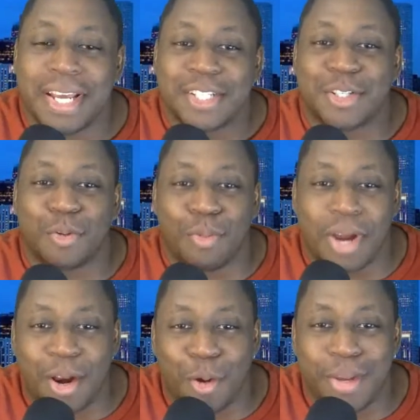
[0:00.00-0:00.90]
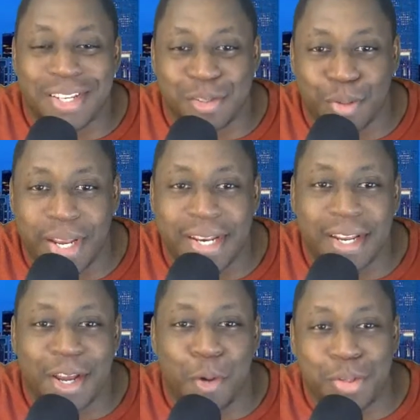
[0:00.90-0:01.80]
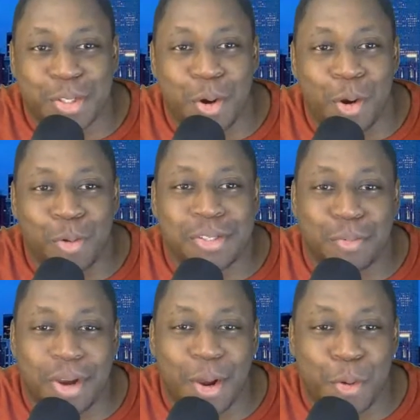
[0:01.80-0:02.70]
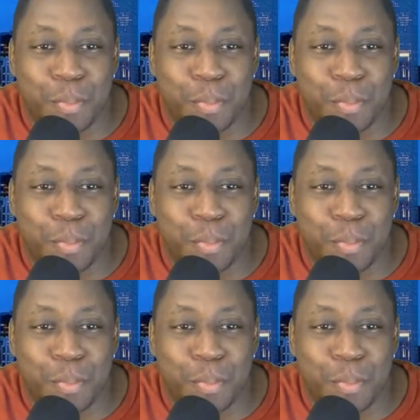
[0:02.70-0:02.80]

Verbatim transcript: Toronto is ready to go. What's going on, Toronto?